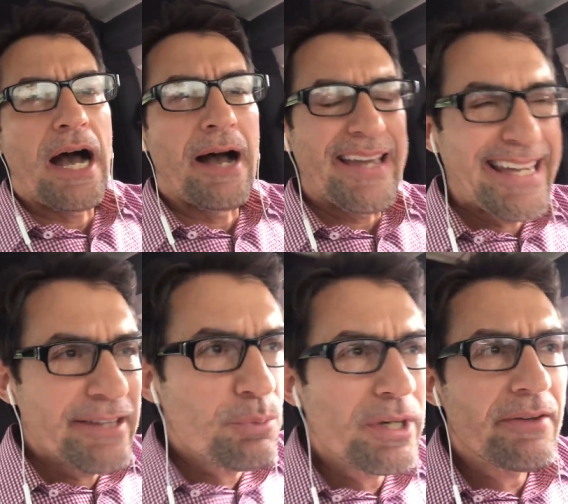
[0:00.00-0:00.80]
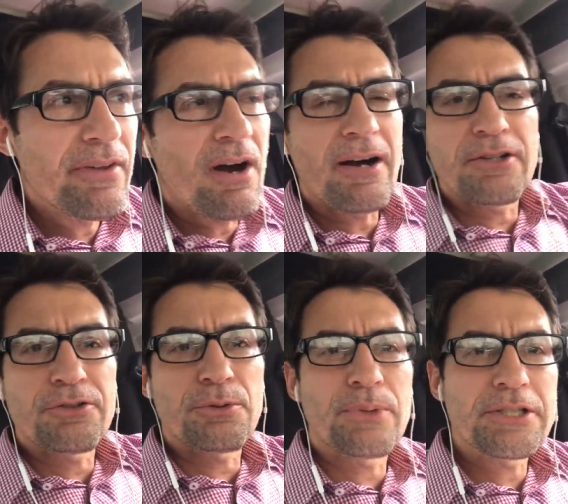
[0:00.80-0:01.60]
uh, in one of the
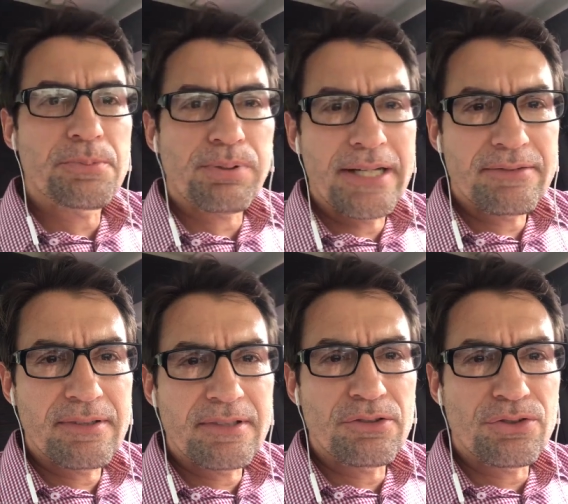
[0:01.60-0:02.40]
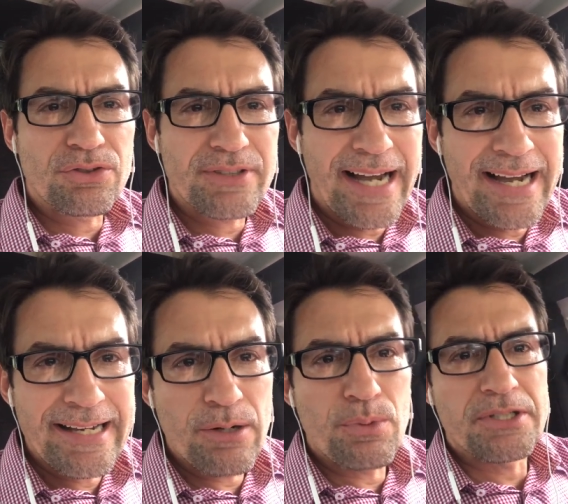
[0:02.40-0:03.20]
hardest to reach places in
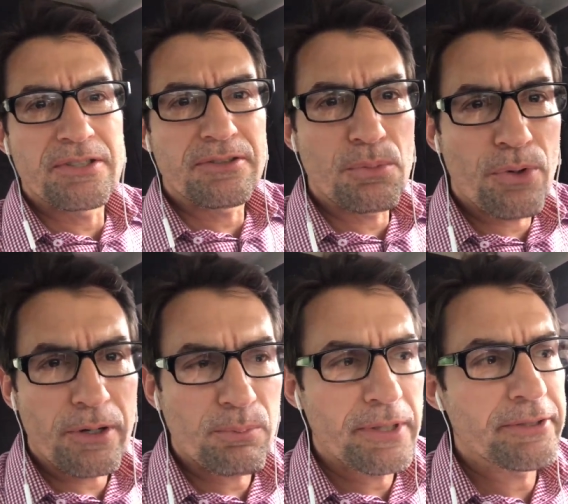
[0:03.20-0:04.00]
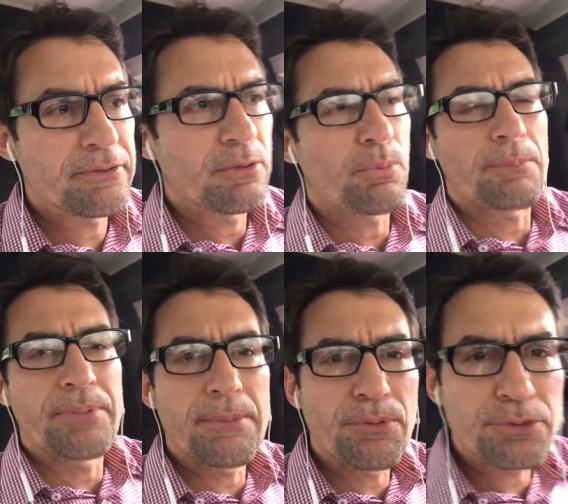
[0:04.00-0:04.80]
society, which is the workplace, where
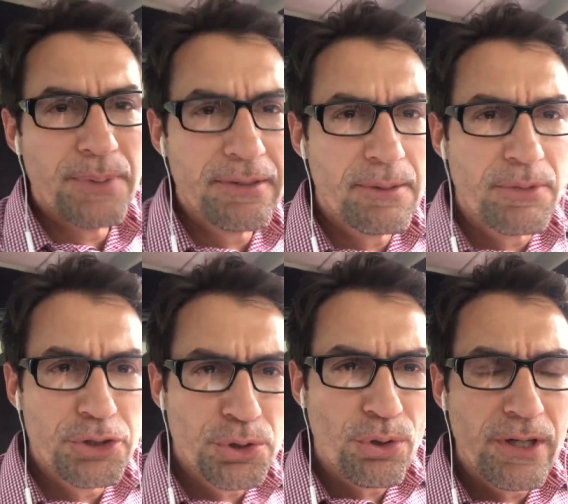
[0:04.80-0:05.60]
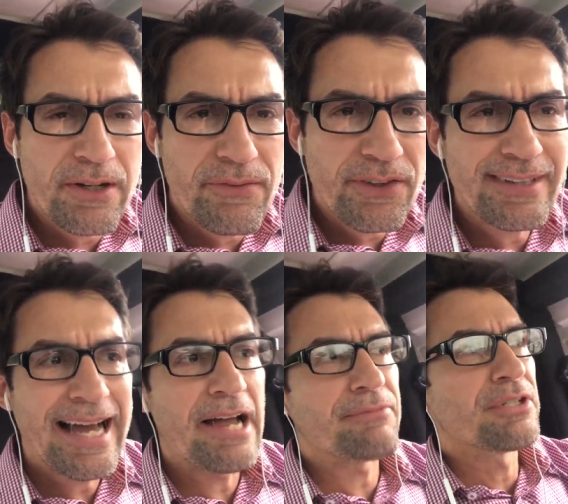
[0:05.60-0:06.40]
people spend the majority of their
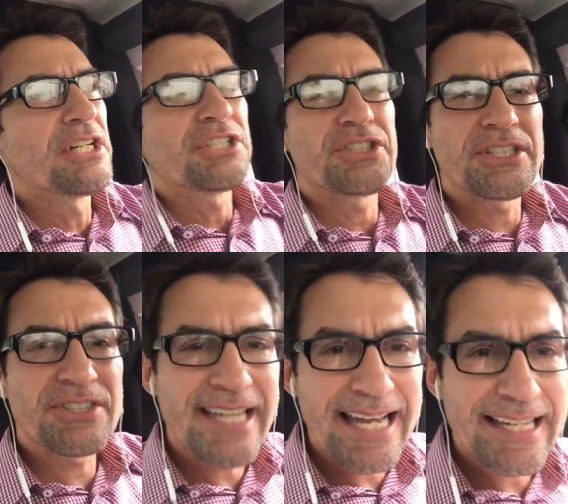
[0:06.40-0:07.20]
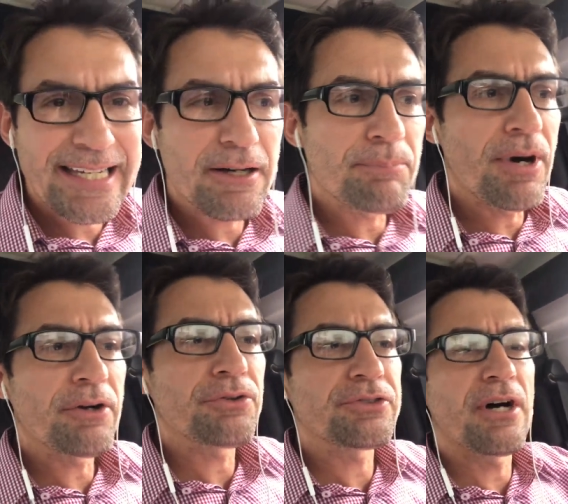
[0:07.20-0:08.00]
lives. She's taking it
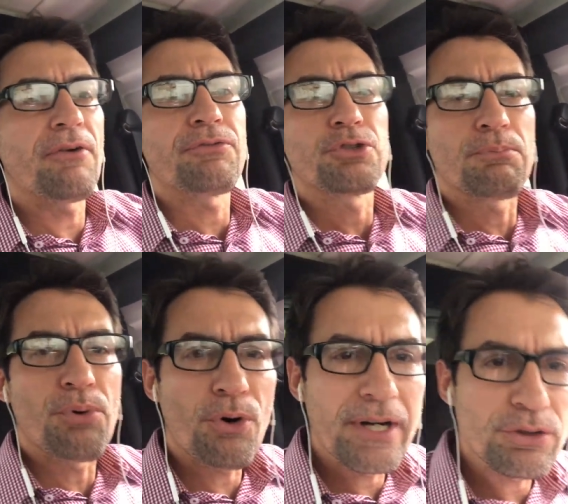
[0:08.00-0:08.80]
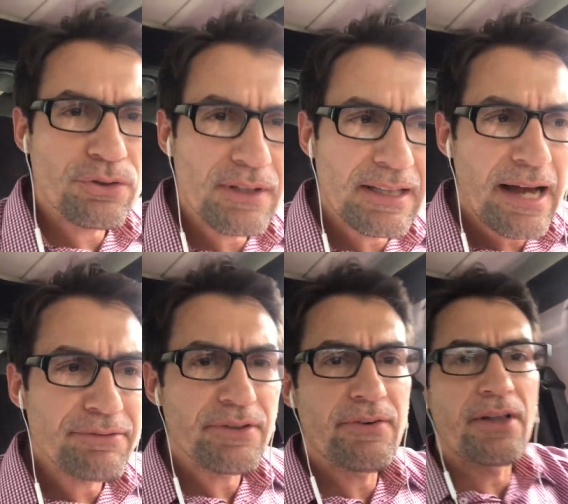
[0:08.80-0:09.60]
upon herself to pour into the
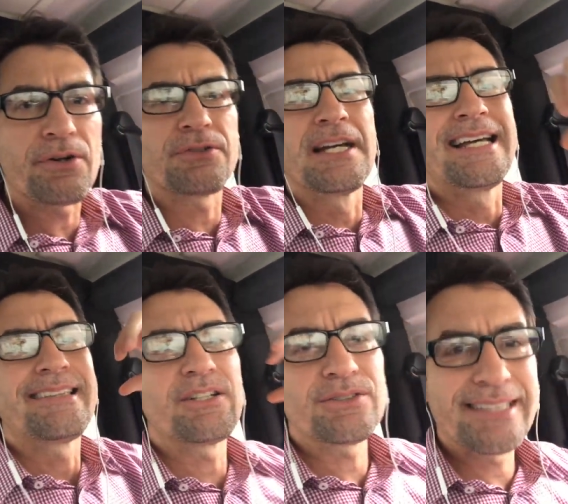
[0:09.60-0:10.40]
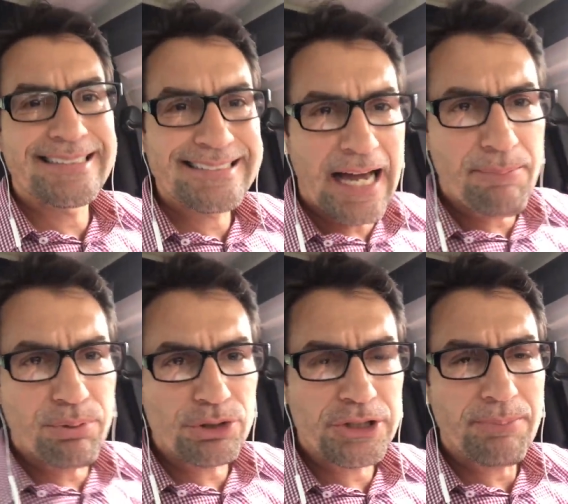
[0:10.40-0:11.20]
lives of others. There's
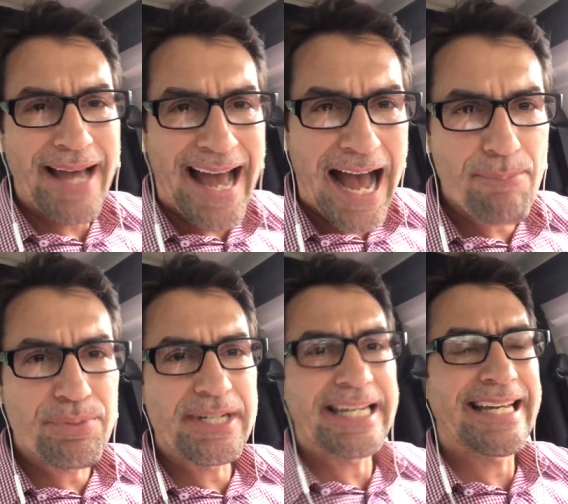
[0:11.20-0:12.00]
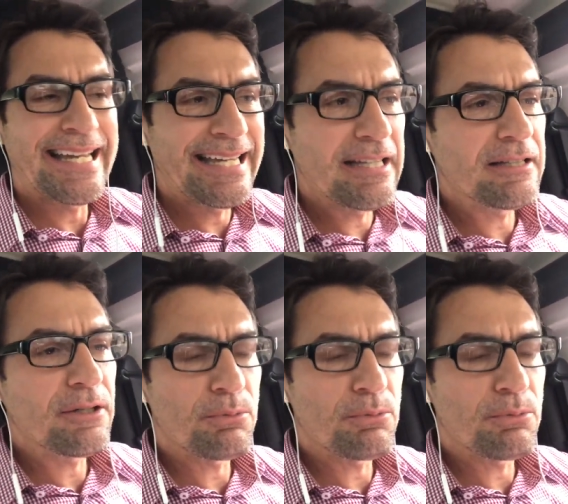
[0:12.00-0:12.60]
discipleship happening in the